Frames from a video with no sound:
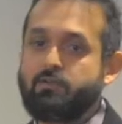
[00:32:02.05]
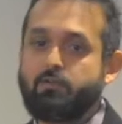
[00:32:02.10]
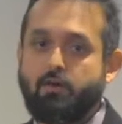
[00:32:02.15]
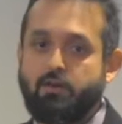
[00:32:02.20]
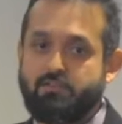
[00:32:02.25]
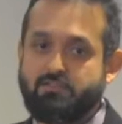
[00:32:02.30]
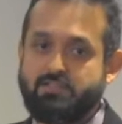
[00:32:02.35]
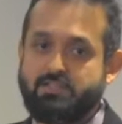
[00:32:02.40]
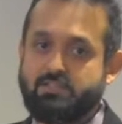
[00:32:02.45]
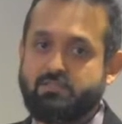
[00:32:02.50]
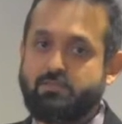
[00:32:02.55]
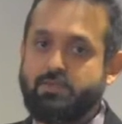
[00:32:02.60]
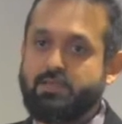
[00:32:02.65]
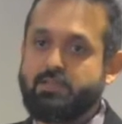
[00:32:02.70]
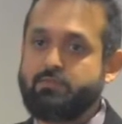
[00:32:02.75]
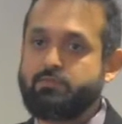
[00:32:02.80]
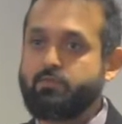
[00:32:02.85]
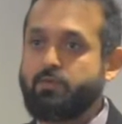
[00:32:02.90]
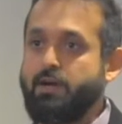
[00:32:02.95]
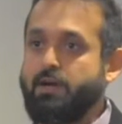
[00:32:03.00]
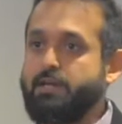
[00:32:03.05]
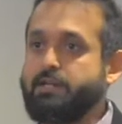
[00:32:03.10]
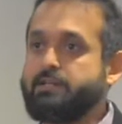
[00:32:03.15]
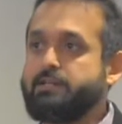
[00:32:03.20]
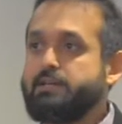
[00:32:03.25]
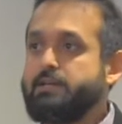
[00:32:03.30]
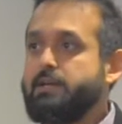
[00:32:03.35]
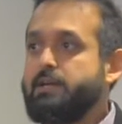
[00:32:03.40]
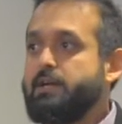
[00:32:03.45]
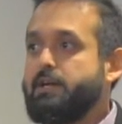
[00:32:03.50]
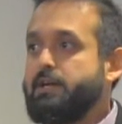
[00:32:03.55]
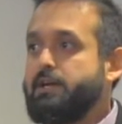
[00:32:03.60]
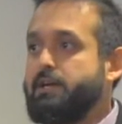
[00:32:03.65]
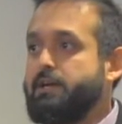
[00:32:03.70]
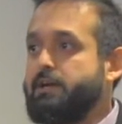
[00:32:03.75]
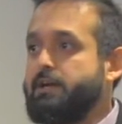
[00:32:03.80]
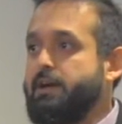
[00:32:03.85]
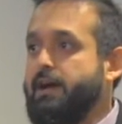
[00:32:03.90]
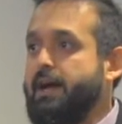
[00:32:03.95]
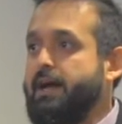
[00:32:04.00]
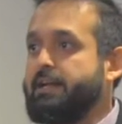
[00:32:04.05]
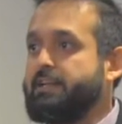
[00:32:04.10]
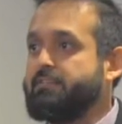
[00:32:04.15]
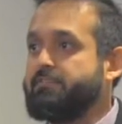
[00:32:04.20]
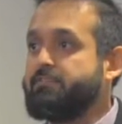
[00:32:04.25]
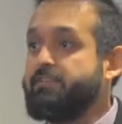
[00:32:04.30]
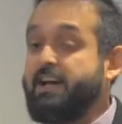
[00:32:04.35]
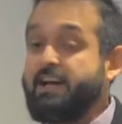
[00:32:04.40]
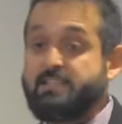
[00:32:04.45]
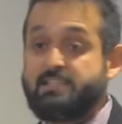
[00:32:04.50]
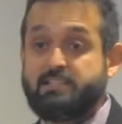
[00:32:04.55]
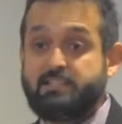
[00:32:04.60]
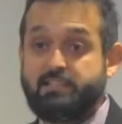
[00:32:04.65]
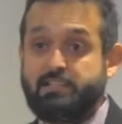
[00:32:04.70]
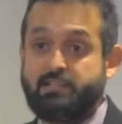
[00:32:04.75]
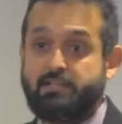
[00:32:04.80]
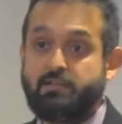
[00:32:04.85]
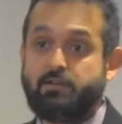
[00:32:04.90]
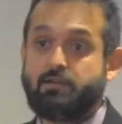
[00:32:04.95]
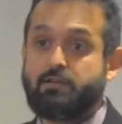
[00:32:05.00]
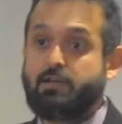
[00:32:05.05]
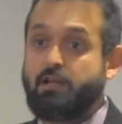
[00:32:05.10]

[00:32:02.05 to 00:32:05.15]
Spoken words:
a lot of things. We tried adding Fastly,